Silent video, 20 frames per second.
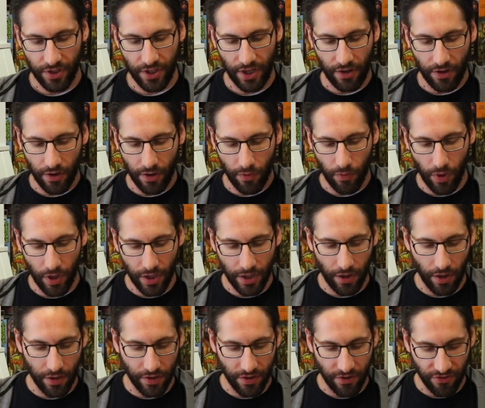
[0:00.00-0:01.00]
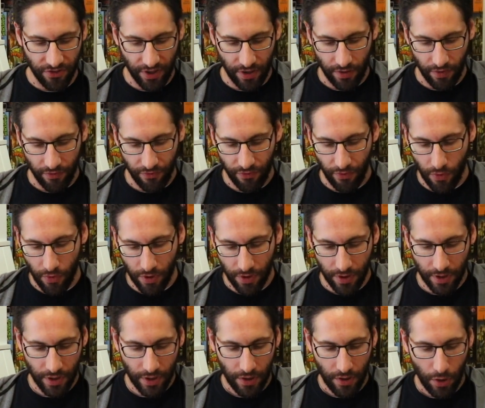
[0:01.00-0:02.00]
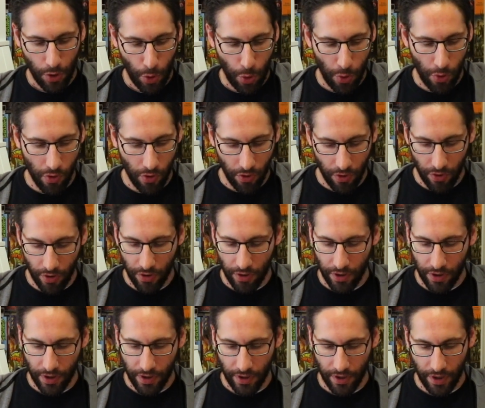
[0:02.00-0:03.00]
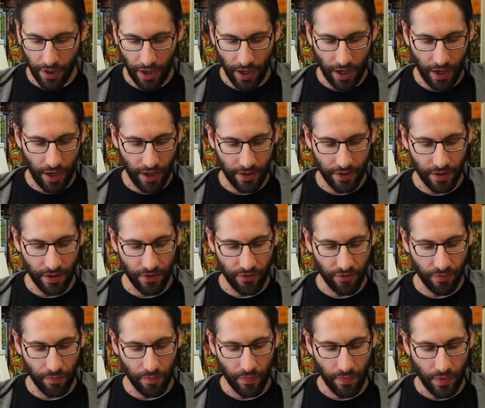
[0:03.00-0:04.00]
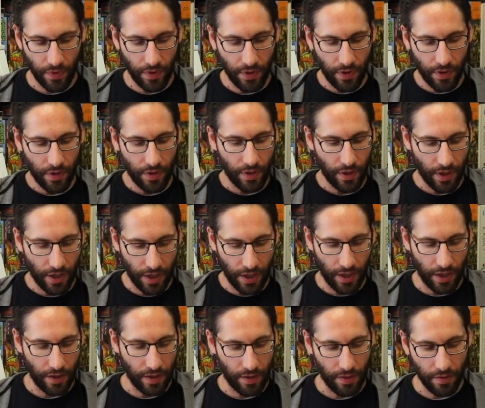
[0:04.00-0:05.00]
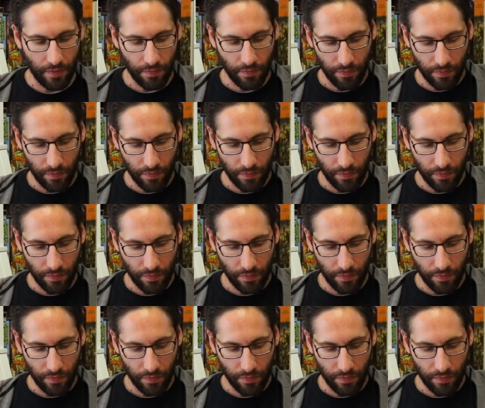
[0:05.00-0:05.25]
yellow 1 on this yellow 4, or this blue